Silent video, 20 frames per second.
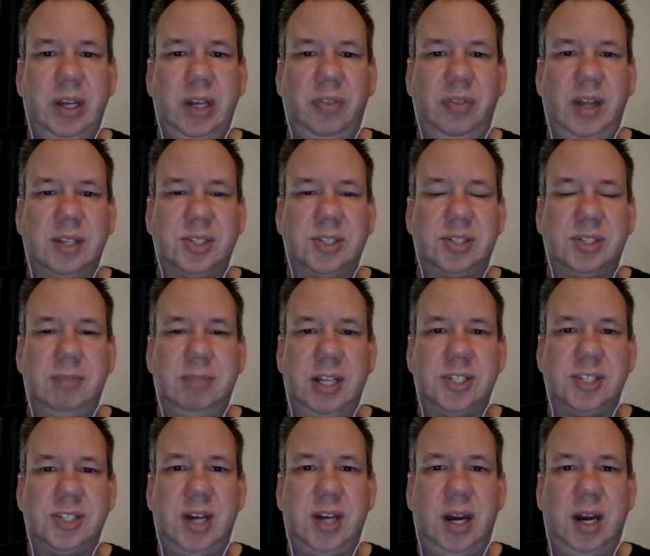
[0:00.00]

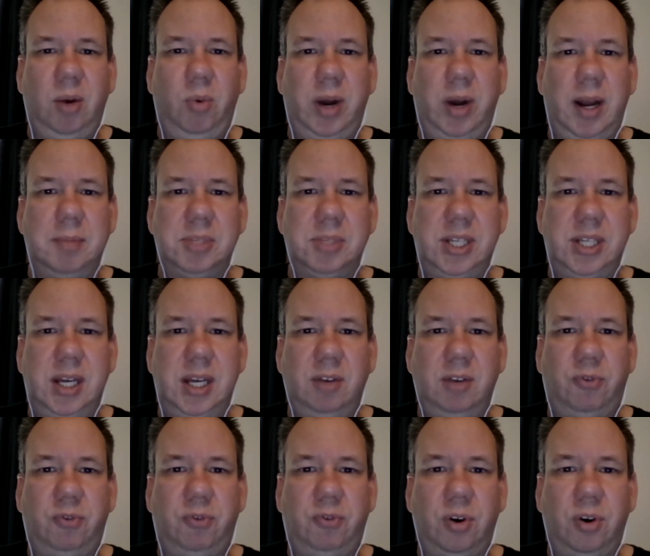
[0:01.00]
that's kind of what I'm seeing
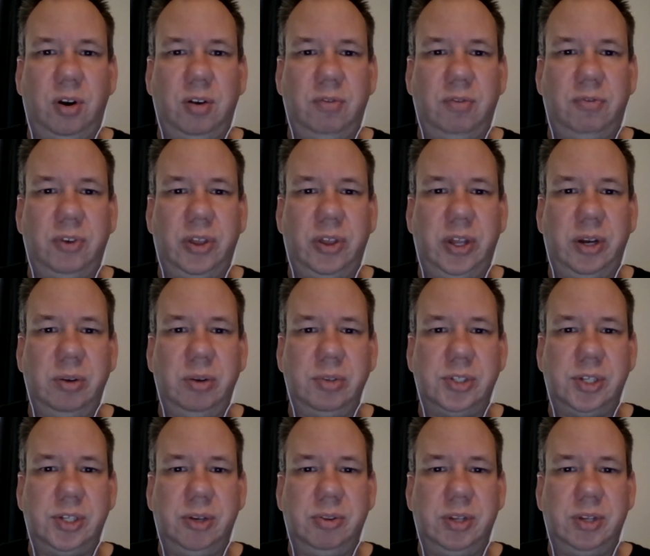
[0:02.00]
for those.
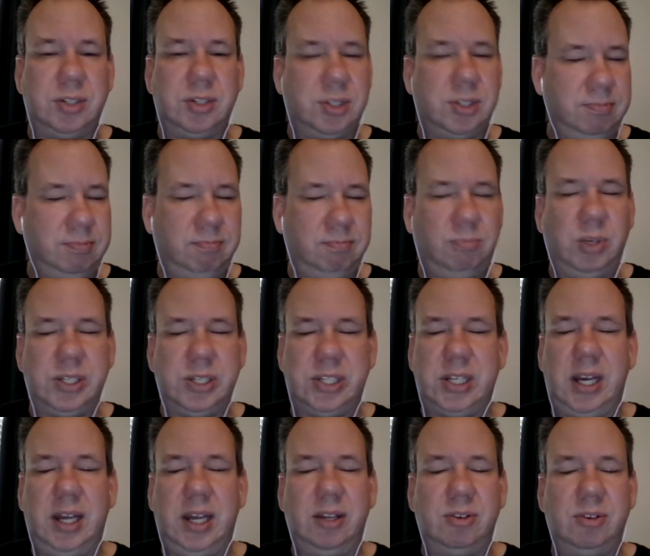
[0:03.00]
So there's once
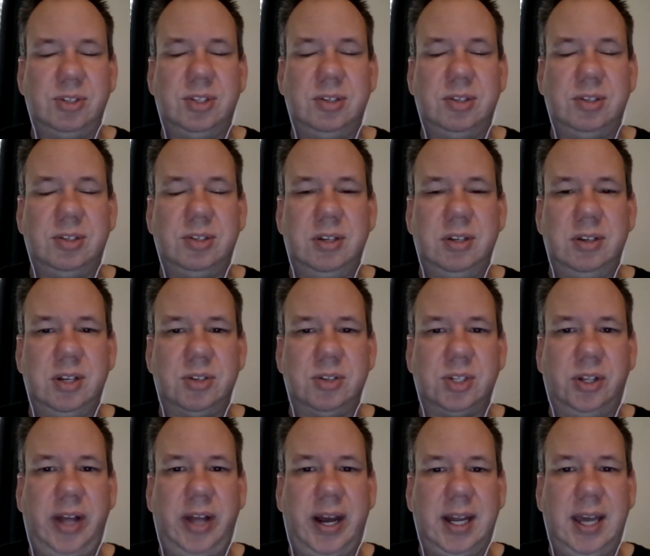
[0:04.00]
again there's a
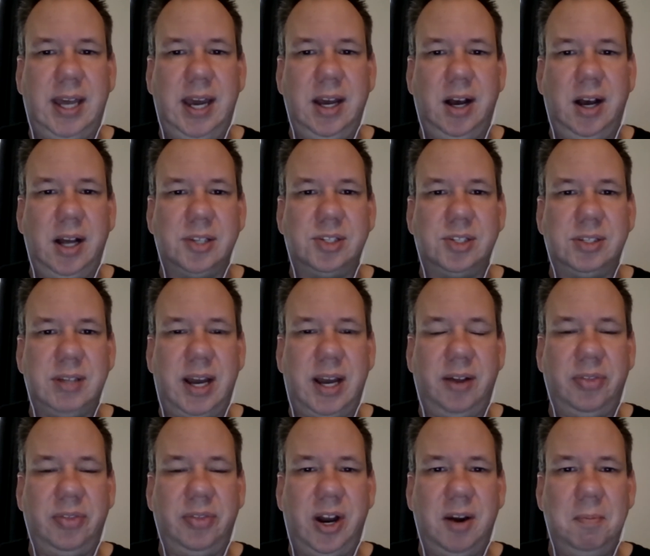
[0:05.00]
lot of chaos out
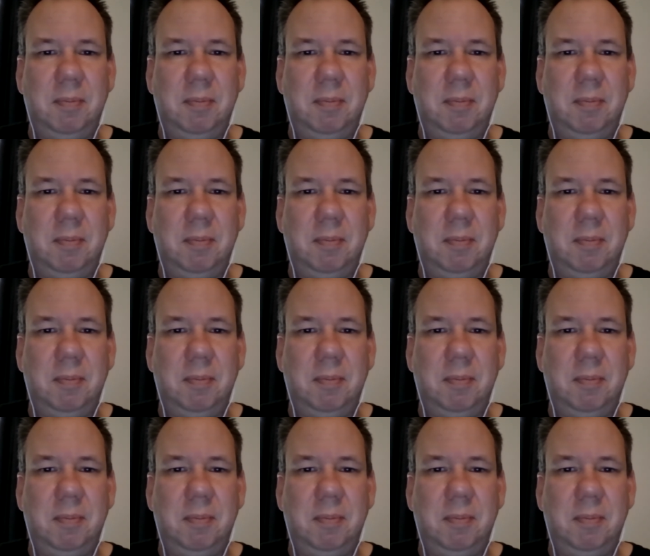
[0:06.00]
there.